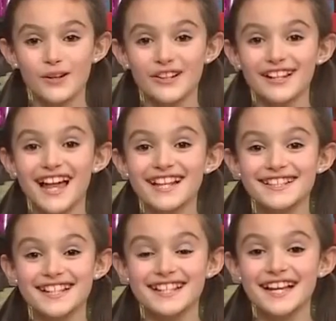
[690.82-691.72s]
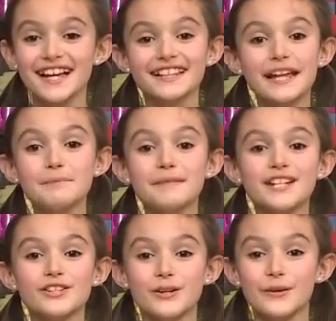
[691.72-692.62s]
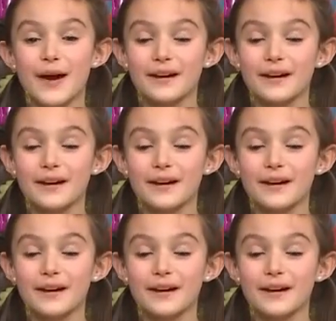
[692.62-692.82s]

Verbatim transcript: water and glasses. Let me show you